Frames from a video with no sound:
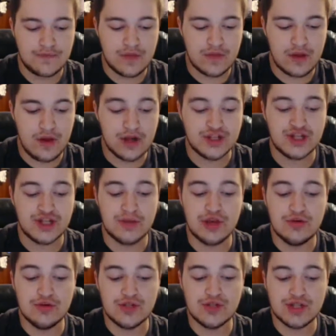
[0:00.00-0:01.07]
on Jimmy
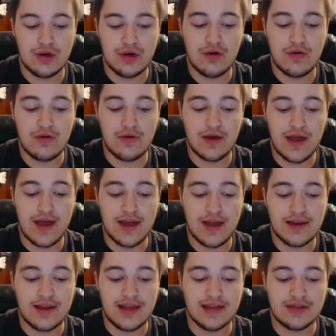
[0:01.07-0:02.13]
Uso,
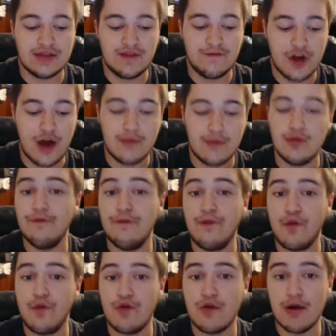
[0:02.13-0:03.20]
and he hit the phenomenal
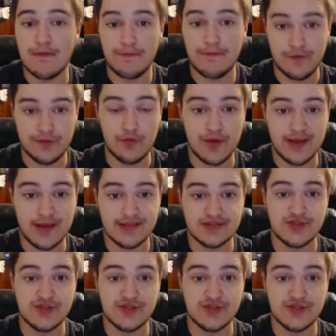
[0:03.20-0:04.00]
forearm for the win.